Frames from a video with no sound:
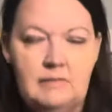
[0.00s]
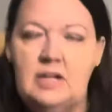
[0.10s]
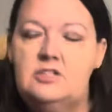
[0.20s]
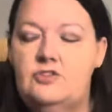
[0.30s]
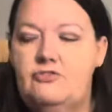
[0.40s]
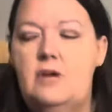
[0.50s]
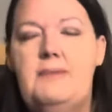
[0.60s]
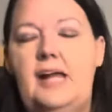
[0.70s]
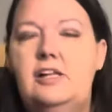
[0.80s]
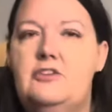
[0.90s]
So front
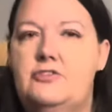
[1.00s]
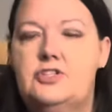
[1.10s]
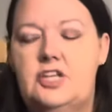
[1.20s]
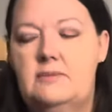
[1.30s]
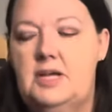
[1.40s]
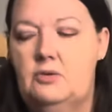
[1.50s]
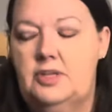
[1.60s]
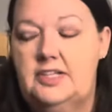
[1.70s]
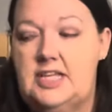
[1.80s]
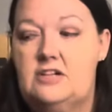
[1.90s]
palate, the first thing I'm hit with
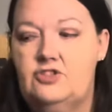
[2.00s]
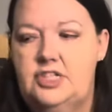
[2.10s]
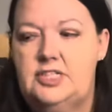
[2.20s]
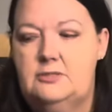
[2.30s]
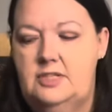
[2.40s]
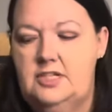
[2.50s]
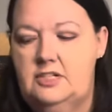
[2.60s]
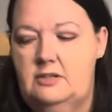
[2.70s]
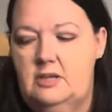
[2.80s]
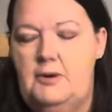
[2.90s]
is actually
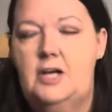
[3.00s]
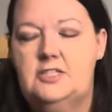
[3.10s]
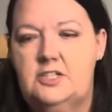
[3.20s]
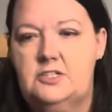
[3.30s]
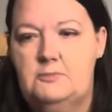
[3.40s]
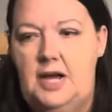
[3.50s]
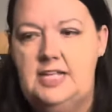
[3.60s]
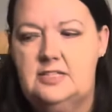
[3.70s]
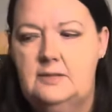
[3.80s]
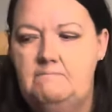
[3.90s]
the pot still
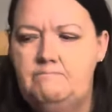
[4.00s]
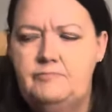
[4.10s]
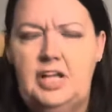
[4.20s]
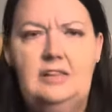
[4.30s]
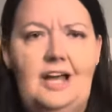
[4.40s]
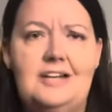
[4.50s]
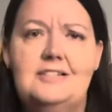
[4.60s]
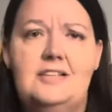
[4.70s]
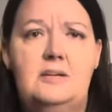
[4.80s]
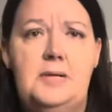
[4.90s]
spice. A lot of
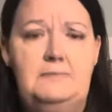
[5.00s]
cinnamon.